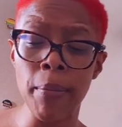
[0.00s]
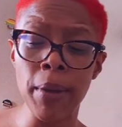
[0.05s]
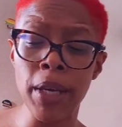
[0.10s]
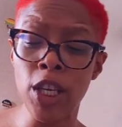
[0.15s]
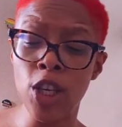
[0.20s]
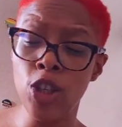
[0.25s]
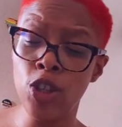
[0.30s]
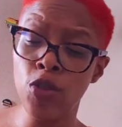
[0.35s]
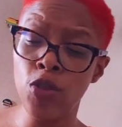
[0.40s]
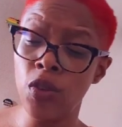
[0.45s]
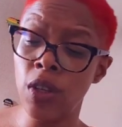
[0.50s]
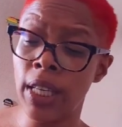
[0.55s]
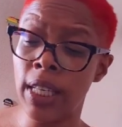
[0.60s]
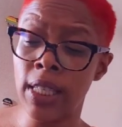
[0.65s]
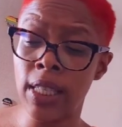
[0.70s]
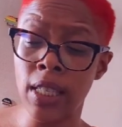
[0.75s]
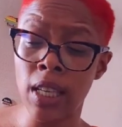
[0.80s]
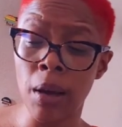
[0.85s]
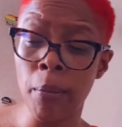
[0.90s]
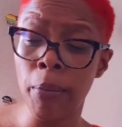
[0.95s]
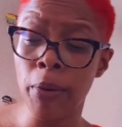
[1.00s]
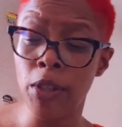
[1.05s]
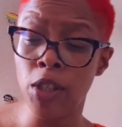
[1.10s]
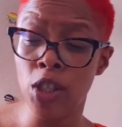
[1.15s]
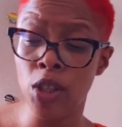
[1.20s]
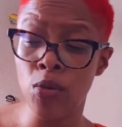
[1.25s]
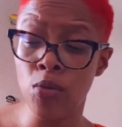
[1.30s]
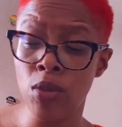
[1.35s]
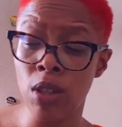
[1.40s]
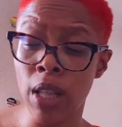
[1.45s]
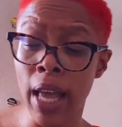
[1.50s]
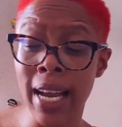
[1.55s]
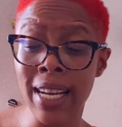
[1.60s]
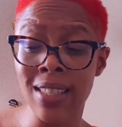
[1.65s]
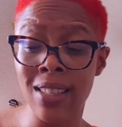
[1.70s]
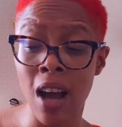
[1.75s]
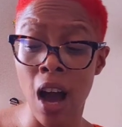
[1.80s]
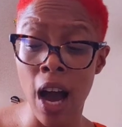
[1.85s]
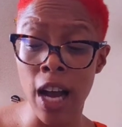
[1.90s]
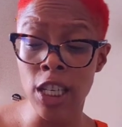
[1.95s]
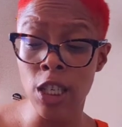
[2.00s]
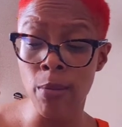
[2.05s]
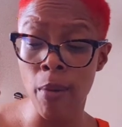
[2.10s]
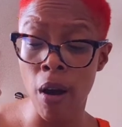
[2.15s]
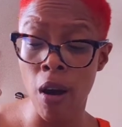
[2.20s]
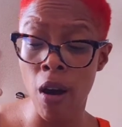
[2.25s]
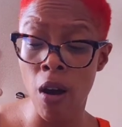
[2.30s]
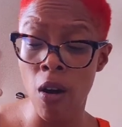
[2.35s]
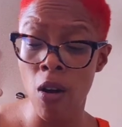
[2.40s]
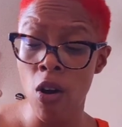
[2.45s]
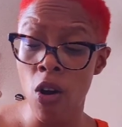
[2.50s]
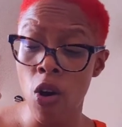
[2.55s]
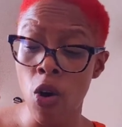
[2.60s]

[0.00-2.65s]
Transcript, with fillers: be useful in some pursuits like dodgeball